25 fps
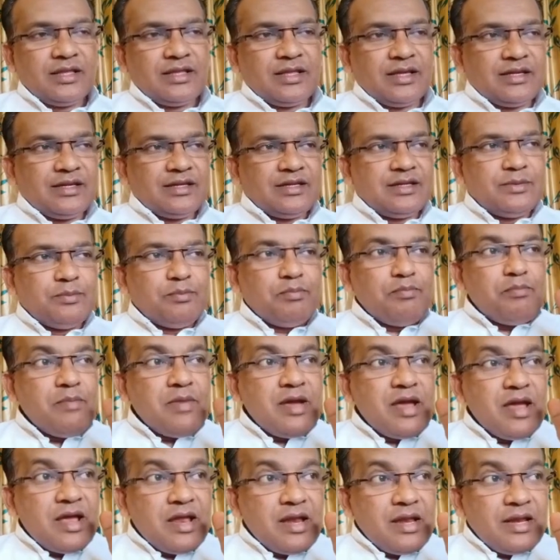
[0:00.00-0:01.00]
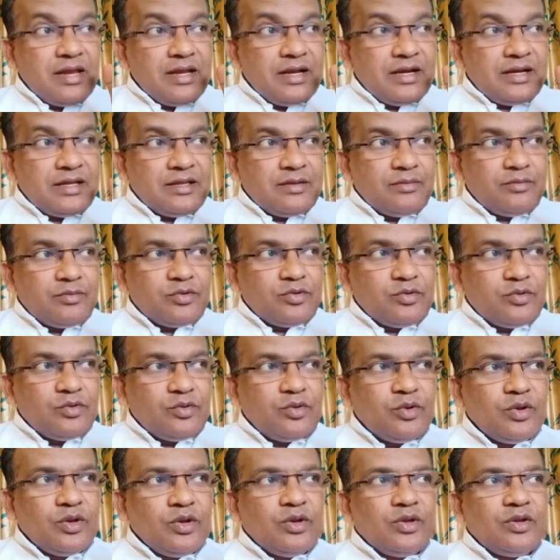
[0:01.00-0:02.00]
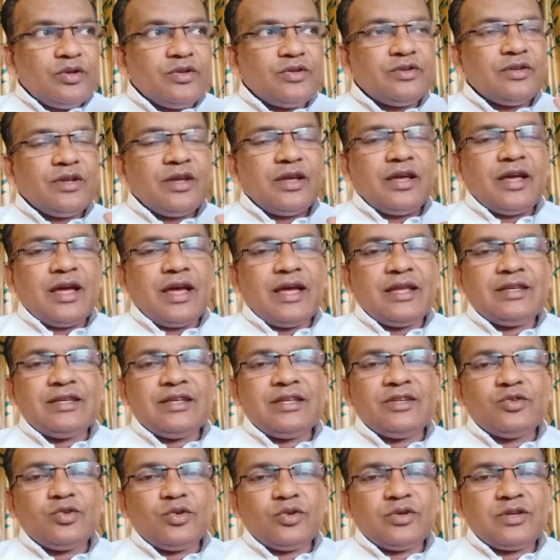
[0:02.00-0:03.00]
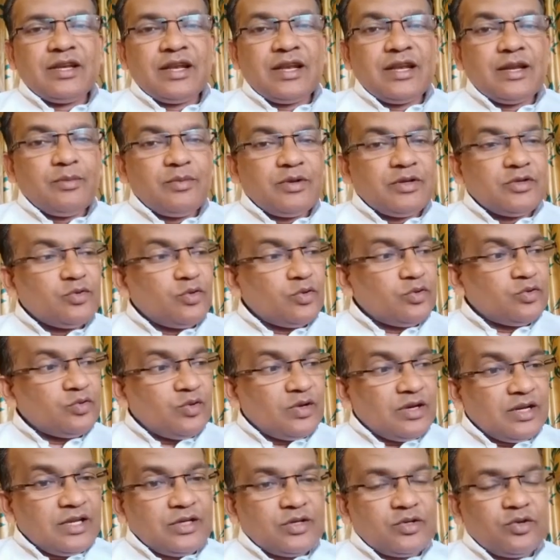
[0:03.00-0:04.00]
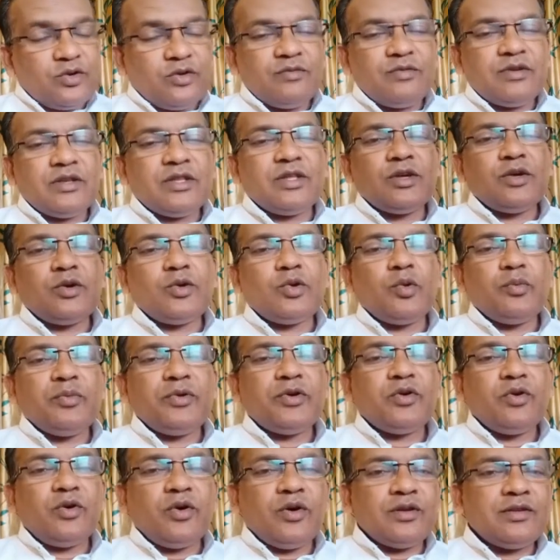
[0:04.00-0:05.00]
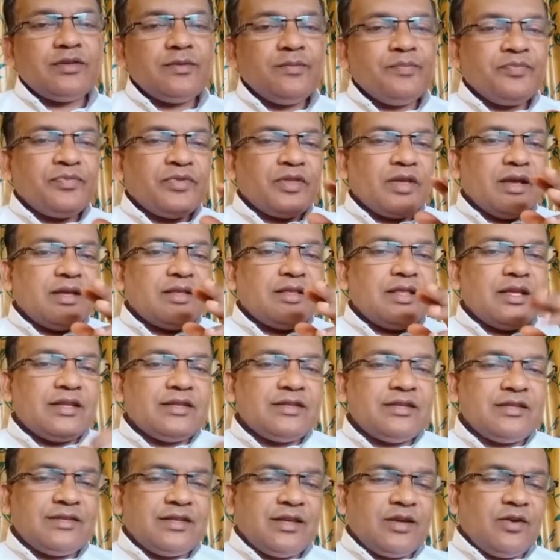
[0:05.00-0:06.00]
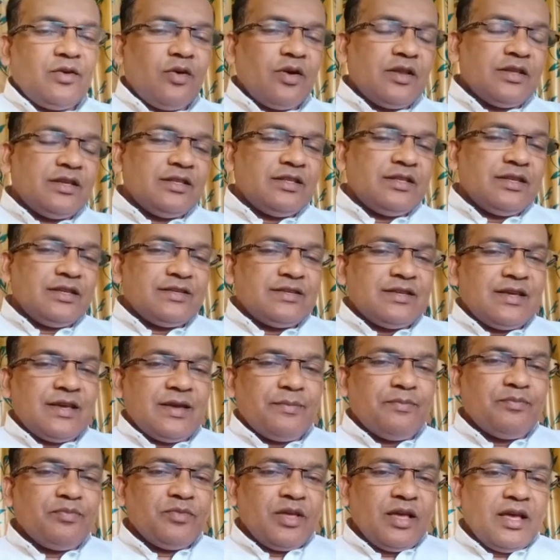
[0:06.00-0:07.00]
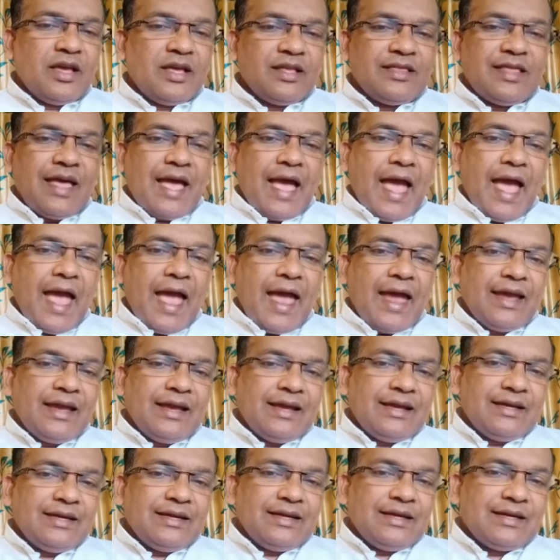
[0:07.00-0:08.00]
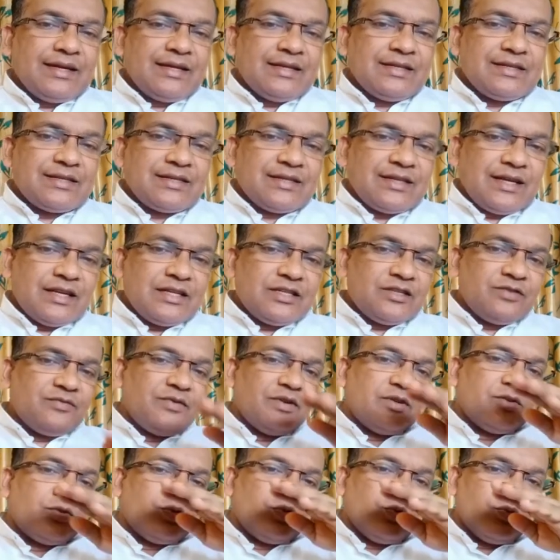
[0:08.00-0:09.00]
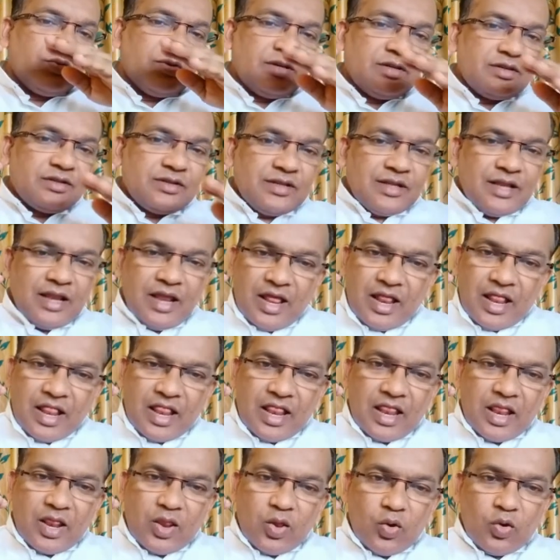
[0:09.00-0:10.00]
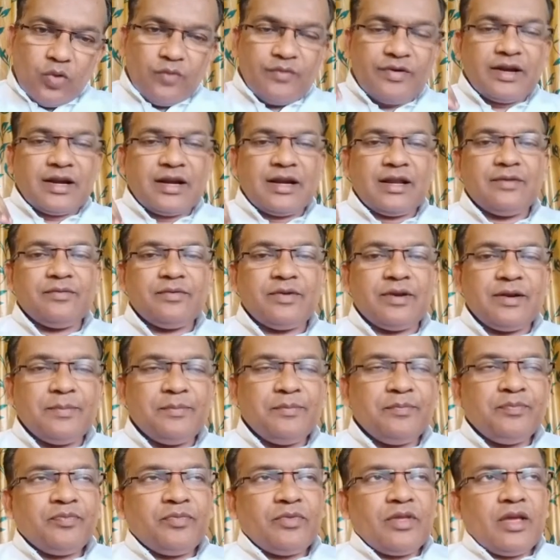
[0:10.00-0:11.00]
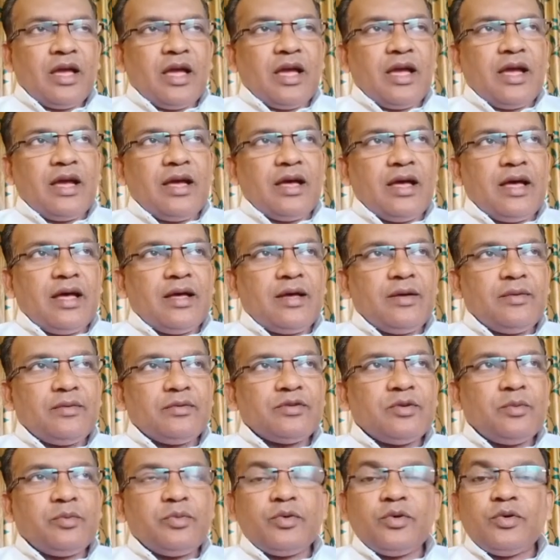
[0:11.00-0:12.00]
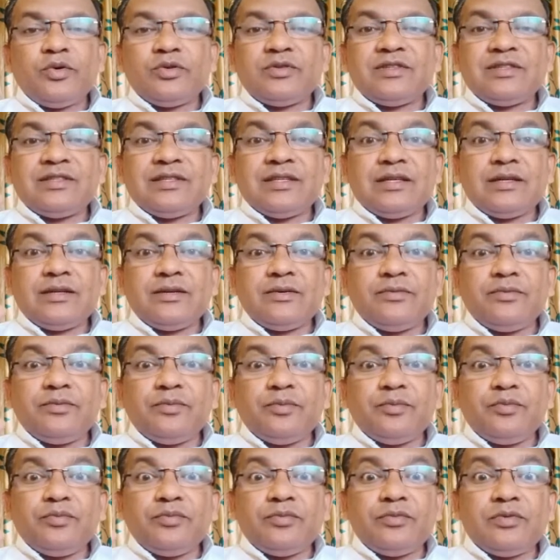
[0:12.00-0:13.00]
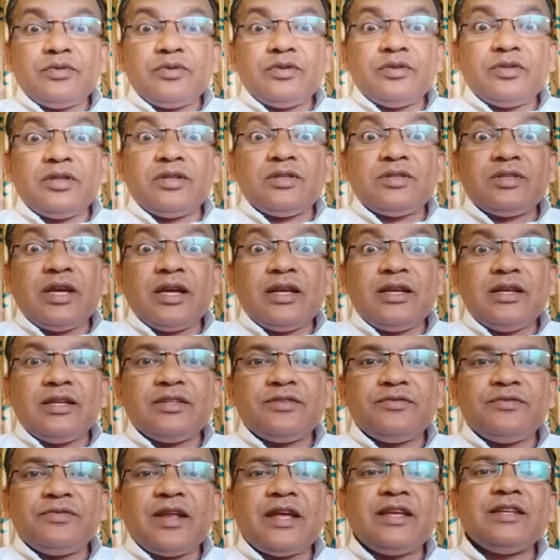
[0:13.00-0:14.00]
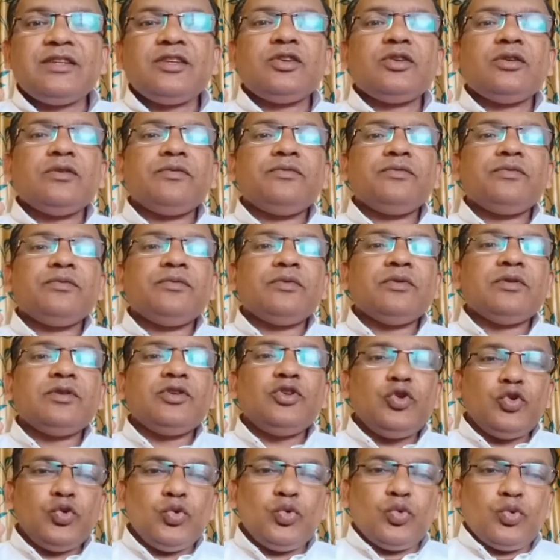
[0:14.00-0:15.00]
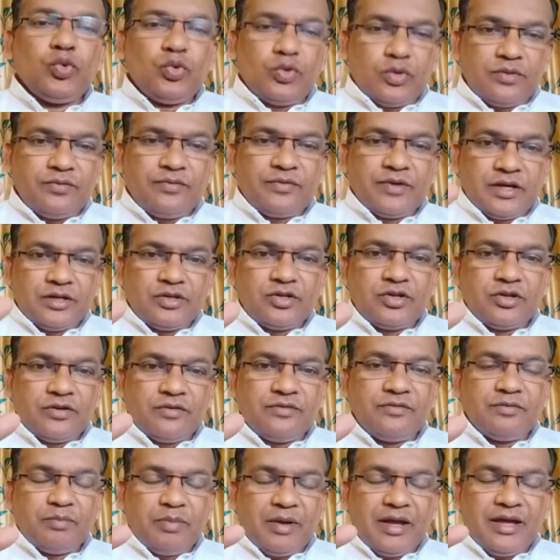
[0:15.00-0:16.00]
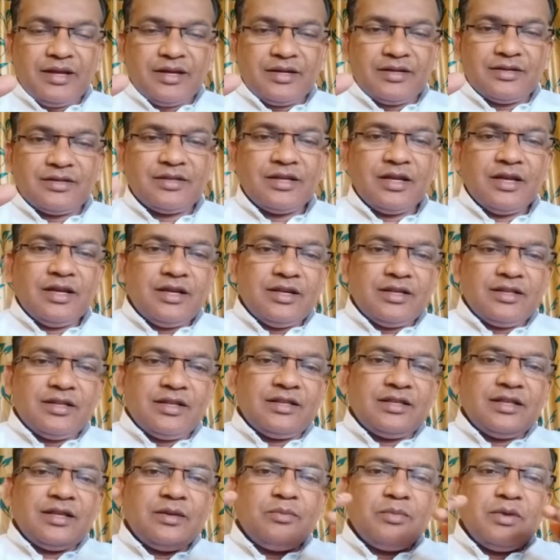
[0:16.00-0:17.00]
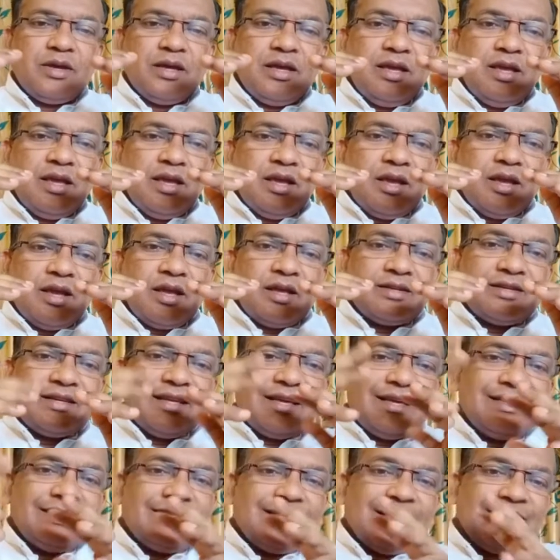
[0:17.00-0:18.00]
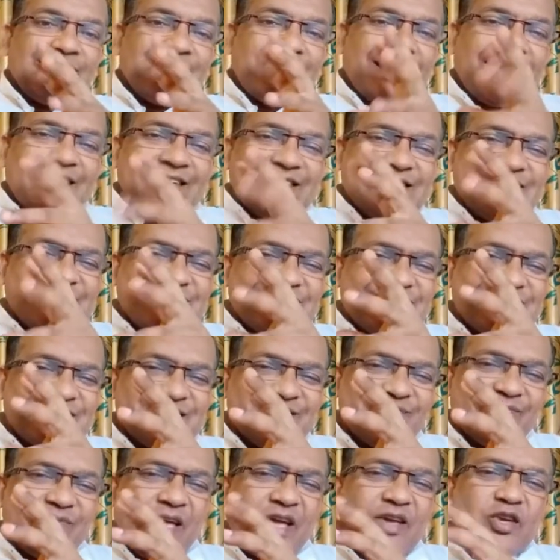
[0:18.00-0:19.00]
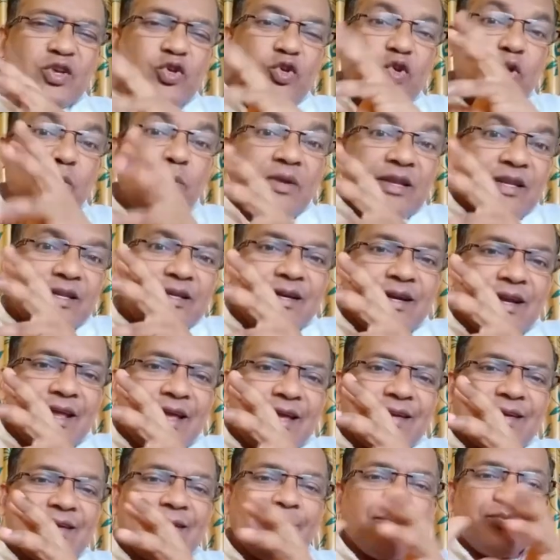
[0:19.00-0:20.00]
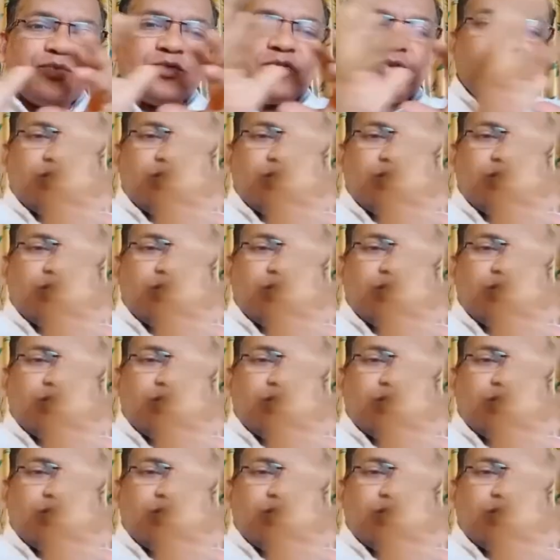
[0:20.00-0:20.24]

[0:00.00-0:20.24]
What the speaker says: That may lead them to antisocial elements also later on when they grow, because there is a psychology, they say, the anger is transferred towards the lower level. Suppose the child is frightened of you or frightened of parents, then they may take that anger, accumulated anger,